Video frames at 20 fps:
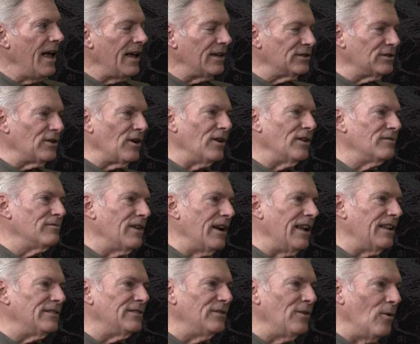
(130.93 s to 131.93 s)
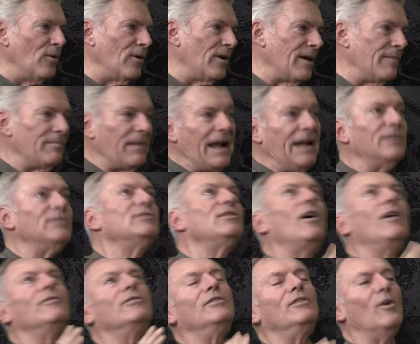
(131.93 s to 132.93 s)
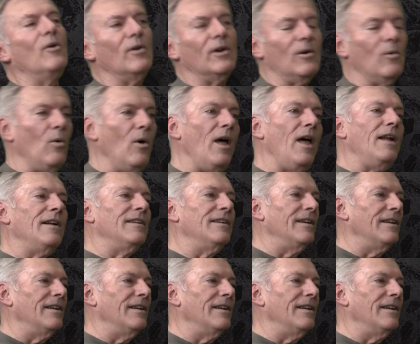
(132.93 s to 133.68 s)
I started running out the door, and I bounced off the door, and I what?